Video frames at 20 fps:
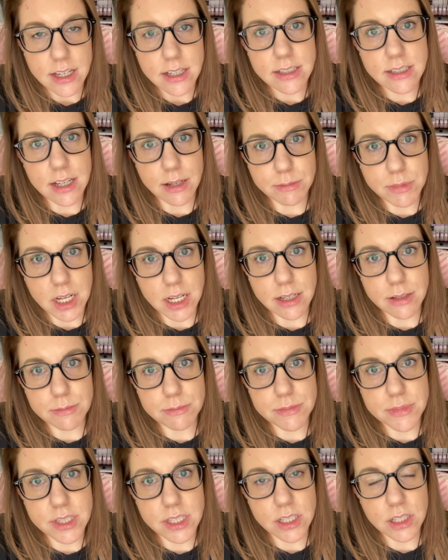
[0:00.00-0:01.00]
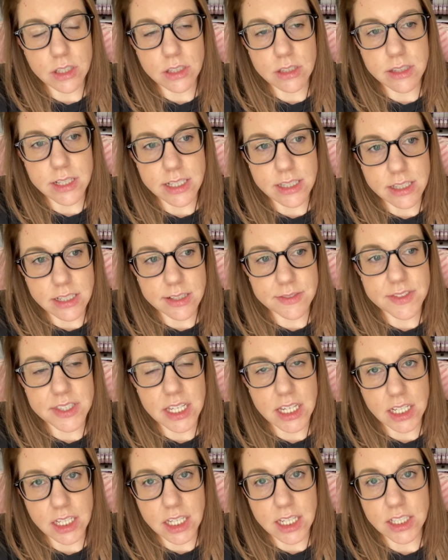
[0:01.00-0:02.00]
Sometimes sensitive
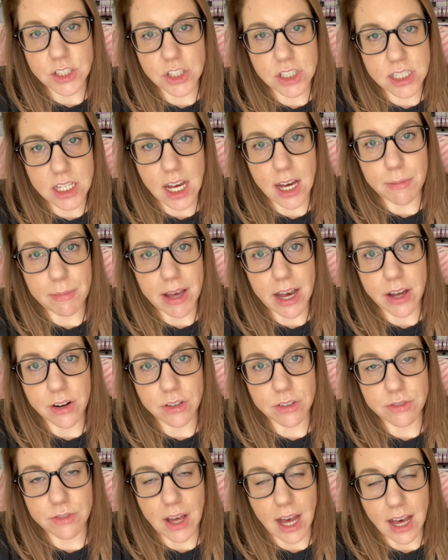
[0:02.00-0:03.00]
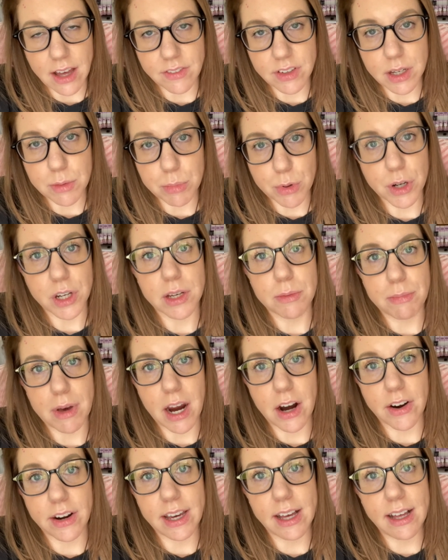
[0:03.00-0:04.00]
skin can just come out of having a broken
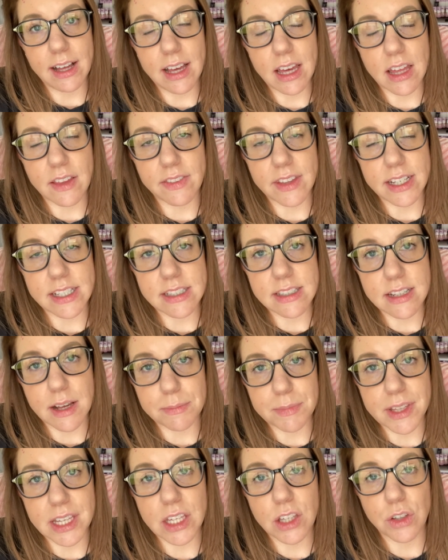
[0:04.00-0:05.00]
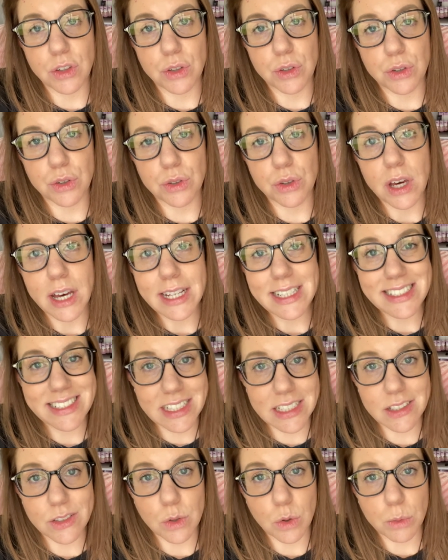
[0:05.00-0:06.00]
barrier, and that's something you
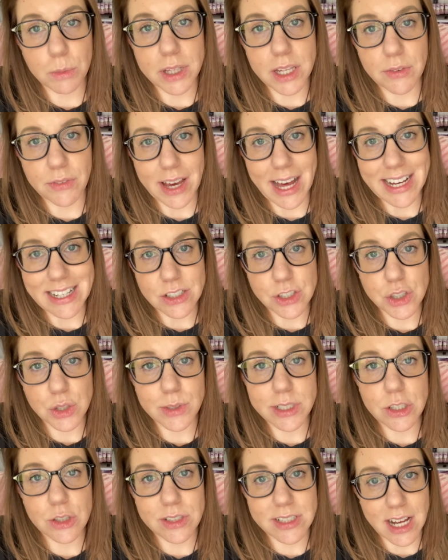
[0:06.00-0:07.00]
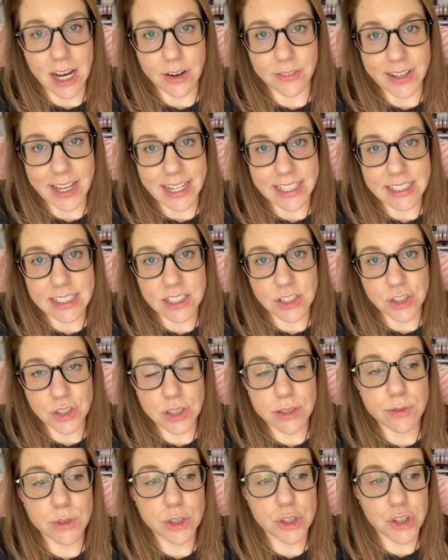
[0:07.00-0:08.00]
didn't normally react to and you start reacting to.
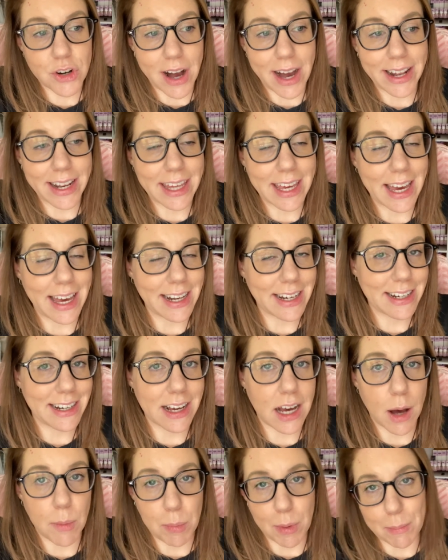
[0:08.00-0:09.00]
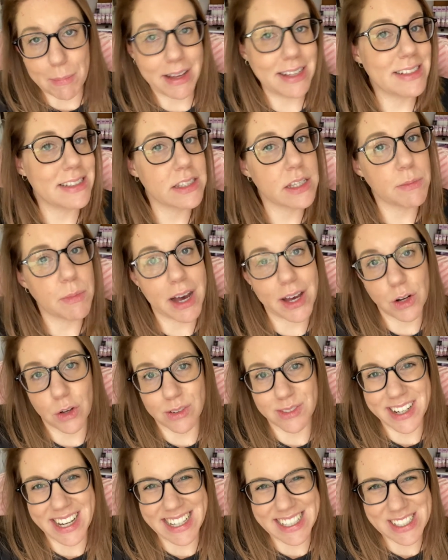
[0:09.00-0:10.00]
If you try it again in a couple of months, you might
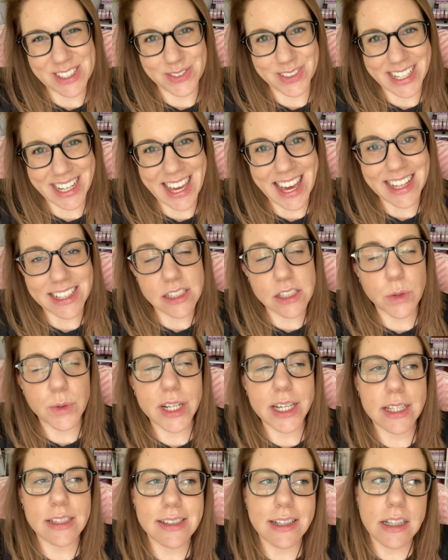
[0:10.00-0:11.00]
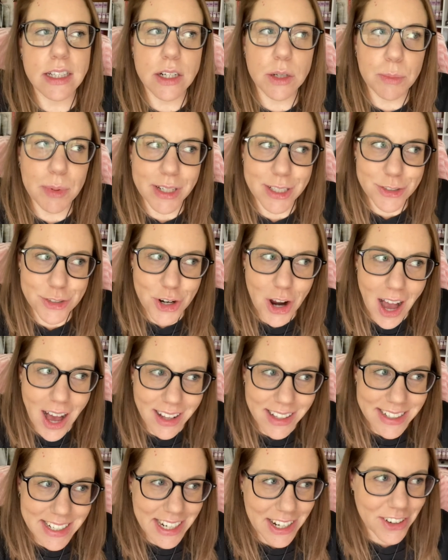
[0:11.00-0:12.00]
not react to it again. So it is a little bit of
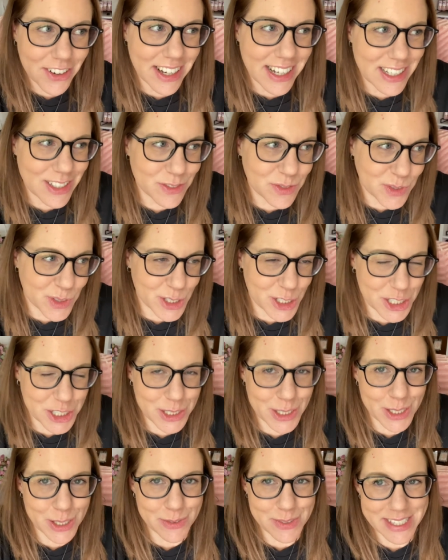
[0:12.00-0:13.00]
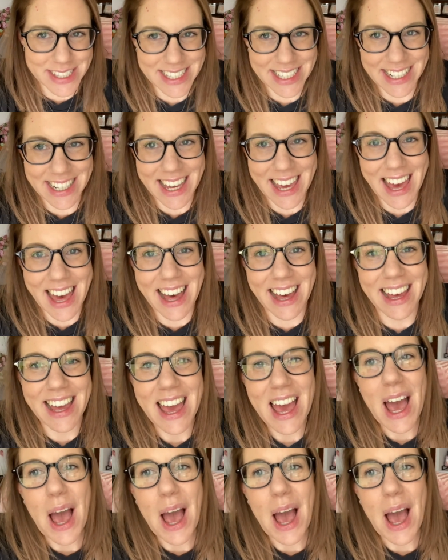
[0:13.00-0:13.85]
trial and error, unfortunately, with skincare.